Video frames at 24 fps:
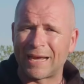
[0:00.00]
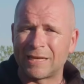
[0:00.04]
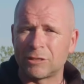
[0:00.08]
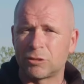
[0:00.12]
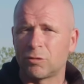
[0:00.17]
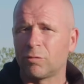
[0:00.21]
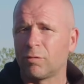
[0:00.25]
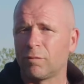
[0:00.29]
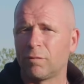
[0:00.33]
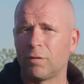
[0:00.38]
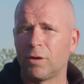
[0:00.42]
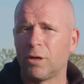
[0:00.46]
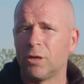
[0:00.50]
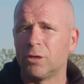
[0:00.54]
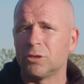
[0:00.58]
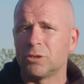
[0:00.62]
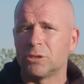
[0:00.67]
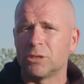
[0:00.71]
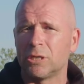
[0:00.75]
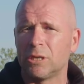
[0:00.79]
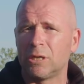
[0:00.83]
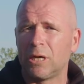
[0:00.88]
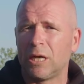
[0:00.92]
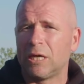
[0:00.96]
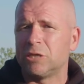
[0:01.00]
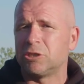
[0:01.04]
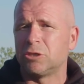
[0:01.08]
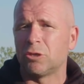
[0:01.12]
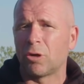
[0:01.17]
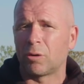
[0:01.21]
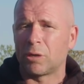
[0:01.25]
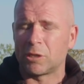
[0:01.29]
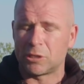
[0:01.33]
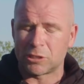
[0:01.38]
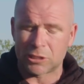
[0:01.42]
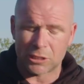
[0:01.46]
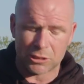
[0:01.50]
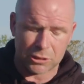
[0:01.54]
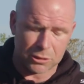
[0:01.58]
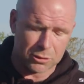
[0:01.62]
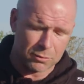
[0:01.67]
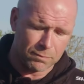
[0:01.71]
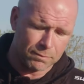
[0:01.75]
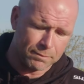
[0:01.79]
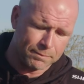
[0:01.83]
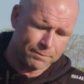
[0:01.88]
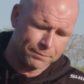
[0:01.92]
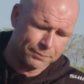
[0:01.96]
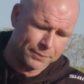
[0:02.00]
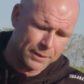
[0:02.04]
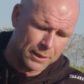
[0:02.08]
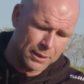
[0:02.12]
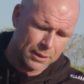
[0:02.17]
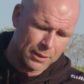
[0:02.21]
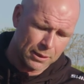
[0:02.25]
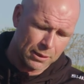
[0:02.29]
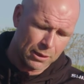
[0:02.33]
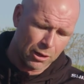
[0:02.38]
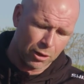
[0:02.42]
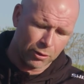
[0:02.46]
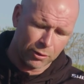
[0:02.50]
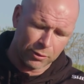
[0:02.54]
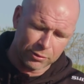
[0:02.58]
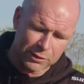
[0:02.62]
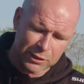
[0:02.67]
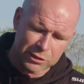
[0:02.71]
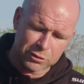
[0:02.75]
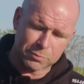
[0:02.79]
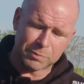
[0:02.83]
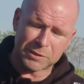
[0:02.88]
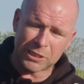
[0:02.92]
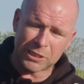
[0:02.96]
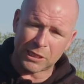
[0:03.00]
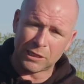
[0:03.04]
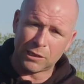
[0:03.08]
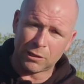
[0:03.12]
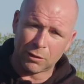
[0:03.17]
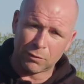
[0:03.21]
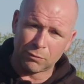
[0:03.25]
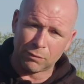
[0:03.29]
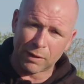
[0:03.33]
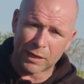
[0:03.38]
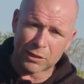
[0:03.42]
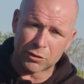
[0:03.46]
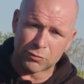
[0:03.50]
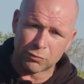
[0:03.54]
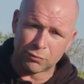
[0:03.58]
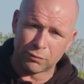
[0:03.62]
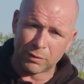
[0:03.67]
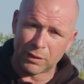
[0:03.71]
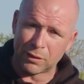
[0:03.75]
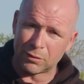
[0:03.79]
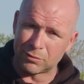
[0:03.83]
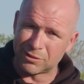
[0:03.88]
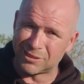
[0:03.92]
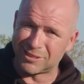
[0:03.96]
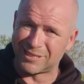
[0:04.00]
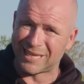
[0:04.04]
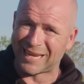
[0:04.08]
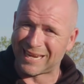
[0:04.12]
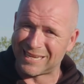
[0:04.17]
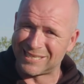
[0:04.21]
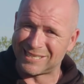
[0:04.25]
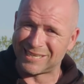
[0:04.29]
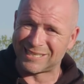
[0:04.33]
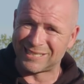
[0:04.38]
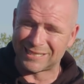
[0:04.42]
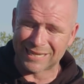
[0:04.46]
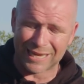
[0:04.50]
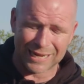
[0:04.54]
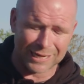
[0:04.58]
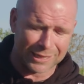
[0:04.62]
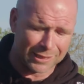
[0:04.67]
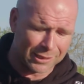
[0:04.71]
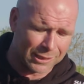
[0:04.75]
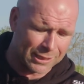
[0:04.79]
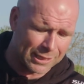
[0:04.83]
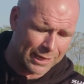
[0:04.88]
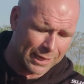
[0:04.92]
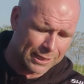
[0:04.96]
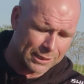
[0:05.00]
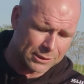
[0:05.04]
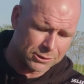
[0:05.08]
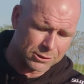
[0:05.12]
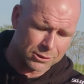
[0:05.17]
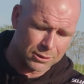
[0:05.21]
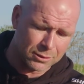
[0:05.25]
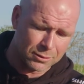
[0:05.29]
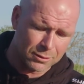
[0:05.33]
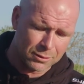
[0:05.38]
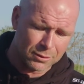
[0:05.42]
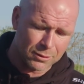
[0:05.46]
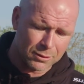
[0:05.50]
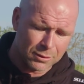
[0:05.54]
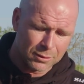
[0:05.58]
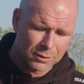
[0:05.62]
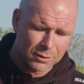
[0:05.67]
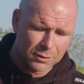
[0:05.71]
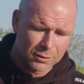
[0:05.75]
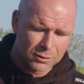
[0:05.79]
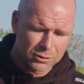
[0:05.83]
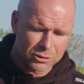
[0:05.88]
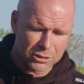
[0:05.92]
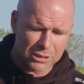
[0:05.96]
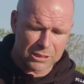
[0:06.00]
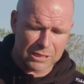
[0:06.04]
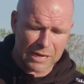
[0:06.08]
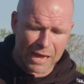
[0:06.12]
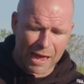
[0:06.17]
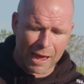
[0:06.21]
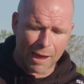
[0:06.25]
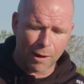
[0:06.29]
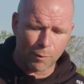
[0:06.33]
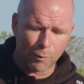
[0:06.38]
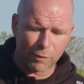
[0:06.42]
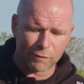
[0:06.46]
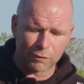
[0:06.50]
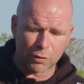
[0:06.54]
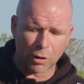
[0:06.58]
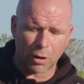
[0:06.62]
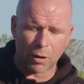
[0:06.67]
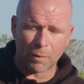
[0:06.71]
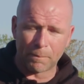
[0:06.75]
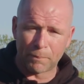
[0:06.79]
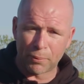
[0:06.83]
anti-reverse is non-existent. And on this particular range of reels, that is exactly the case. So now we've got a